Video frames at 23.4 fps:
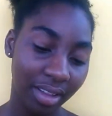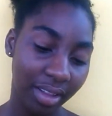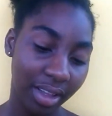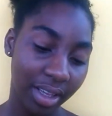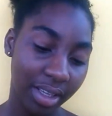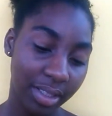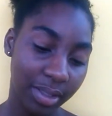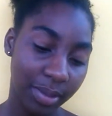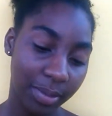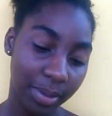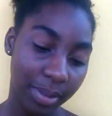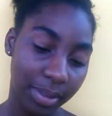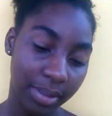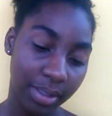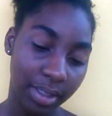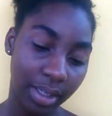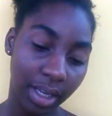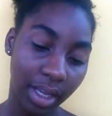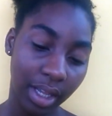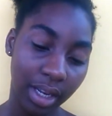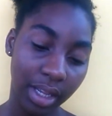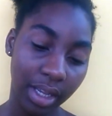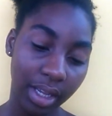that's
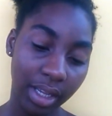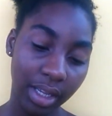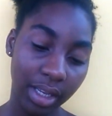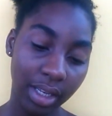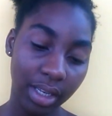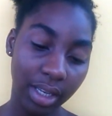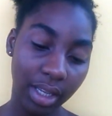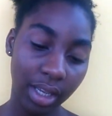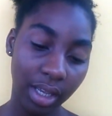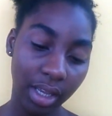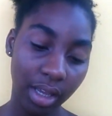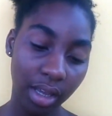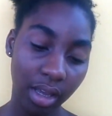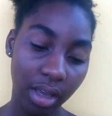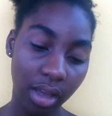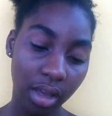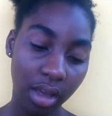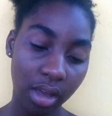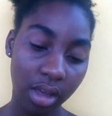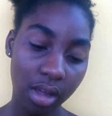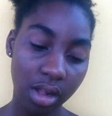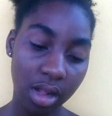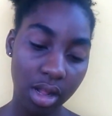basically it.
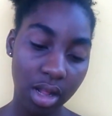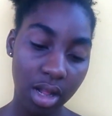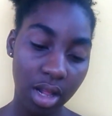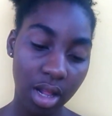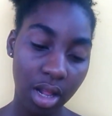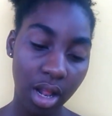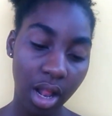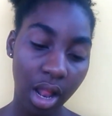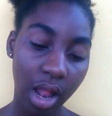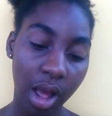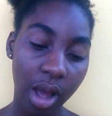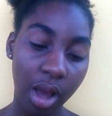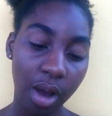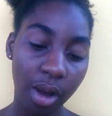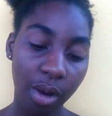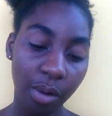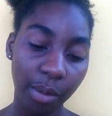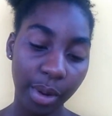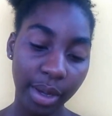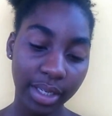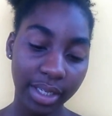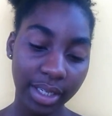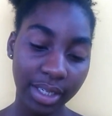
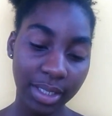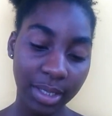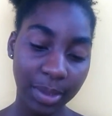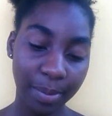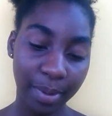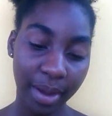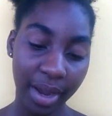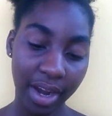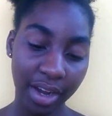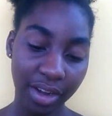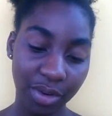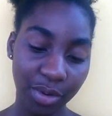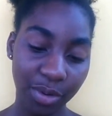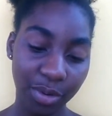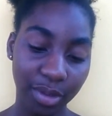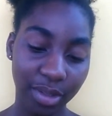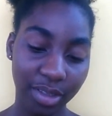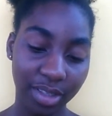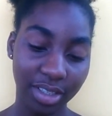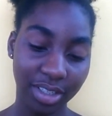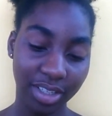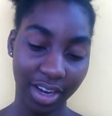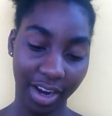What inspired you
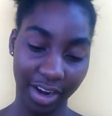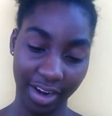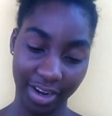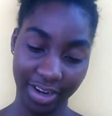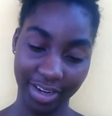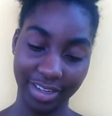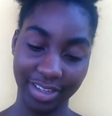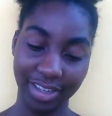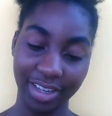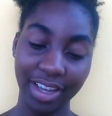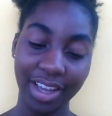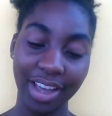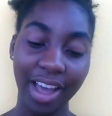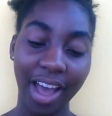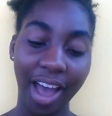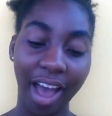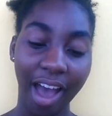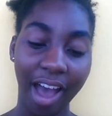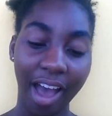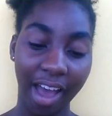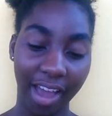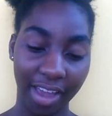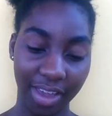to start
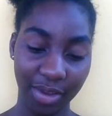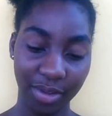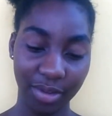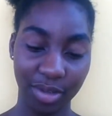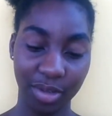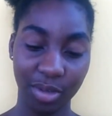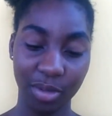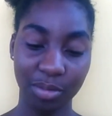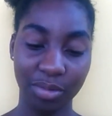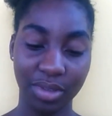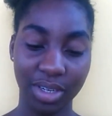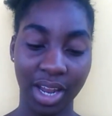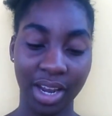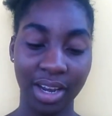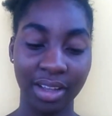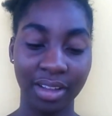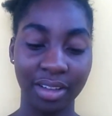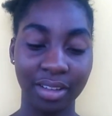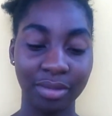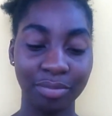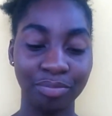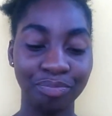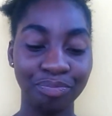a YouTube
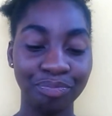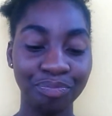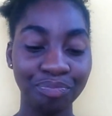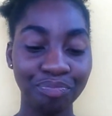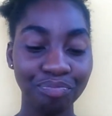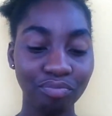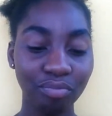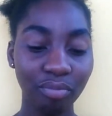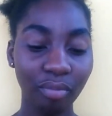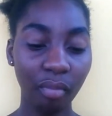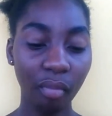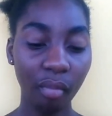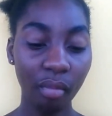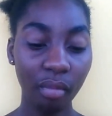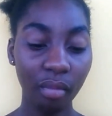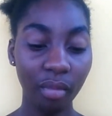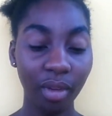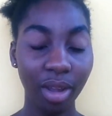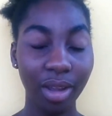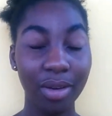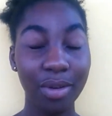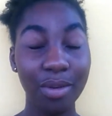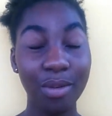channel?
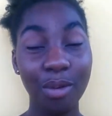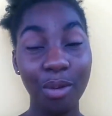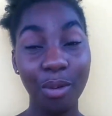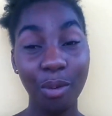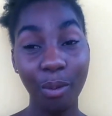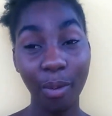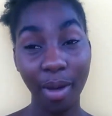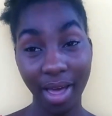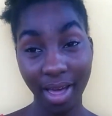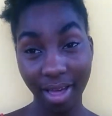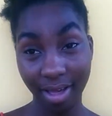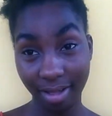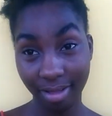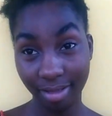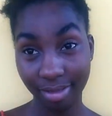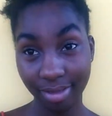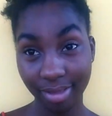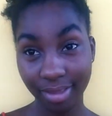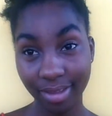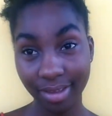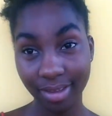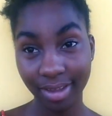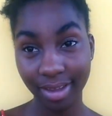
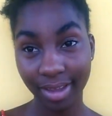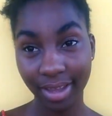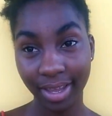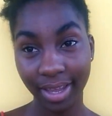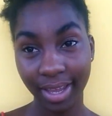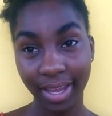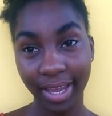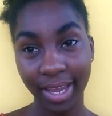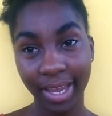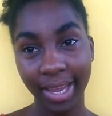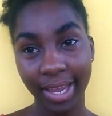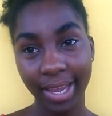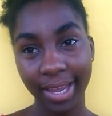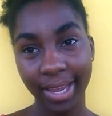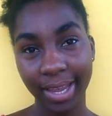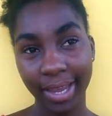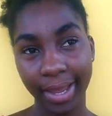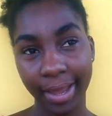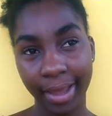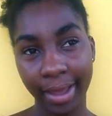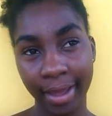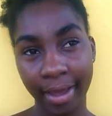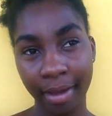Well,
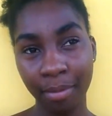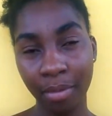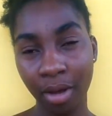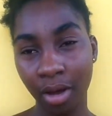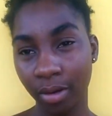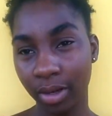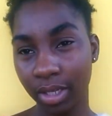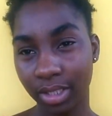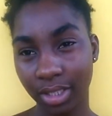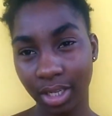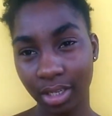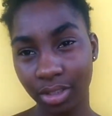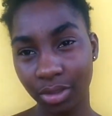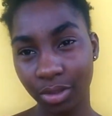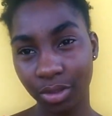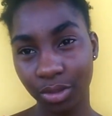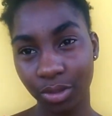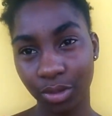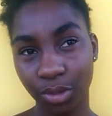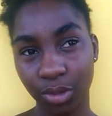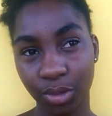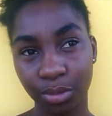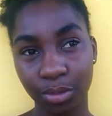I'm always on
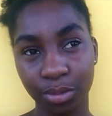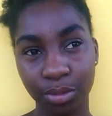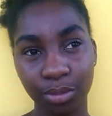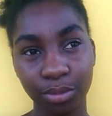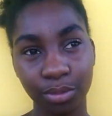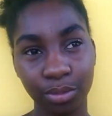YouTube